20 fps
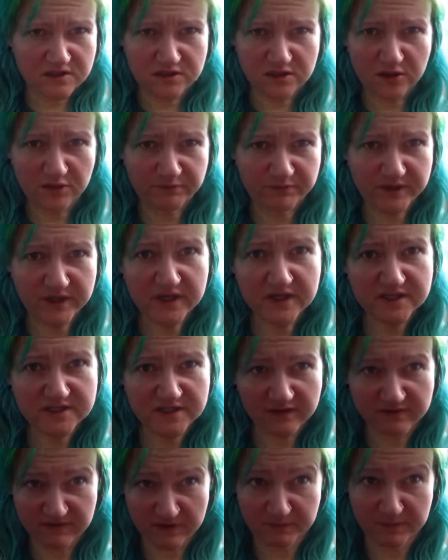don't beat
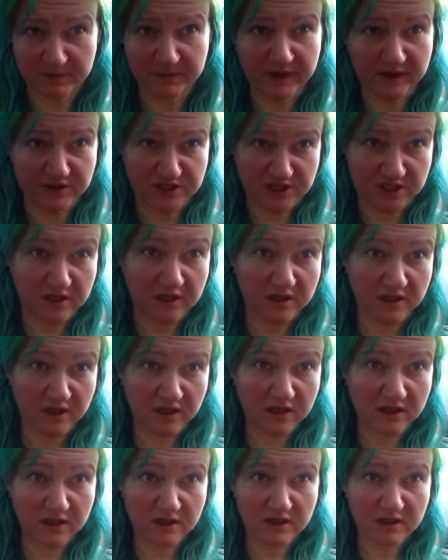yourself up about shit,
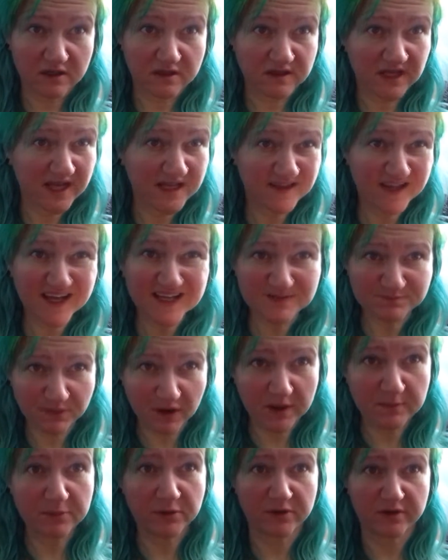okay? That's
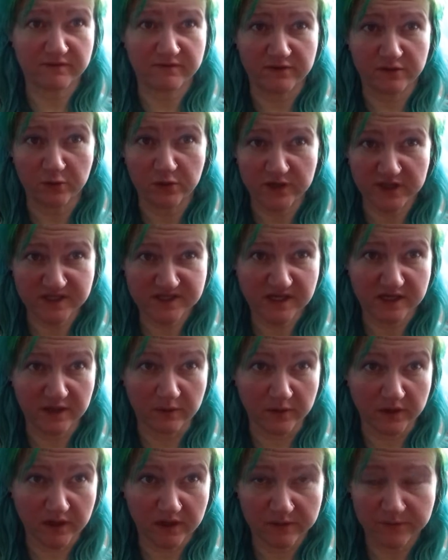my point of view on it
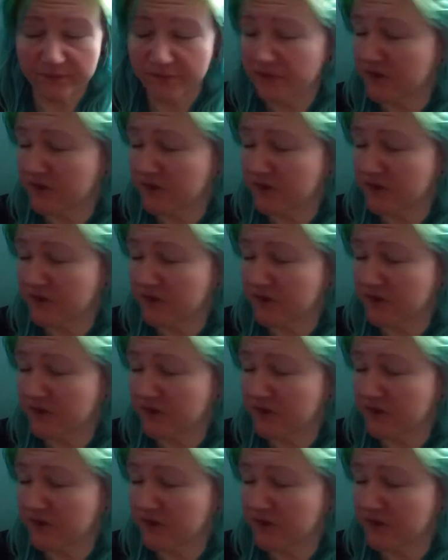anyway.